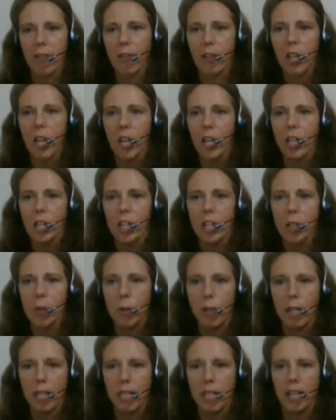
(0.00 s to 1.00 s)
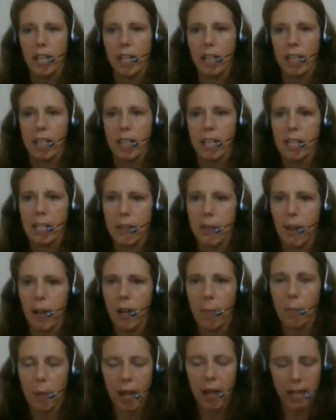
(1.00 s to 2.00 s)
Do you want to tell us,
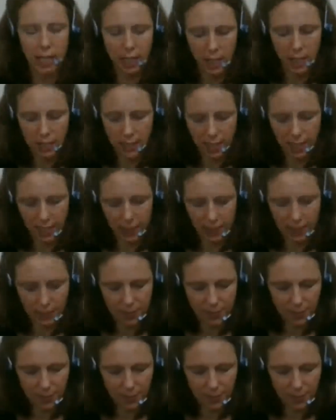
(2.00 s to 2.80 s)
Ariadna?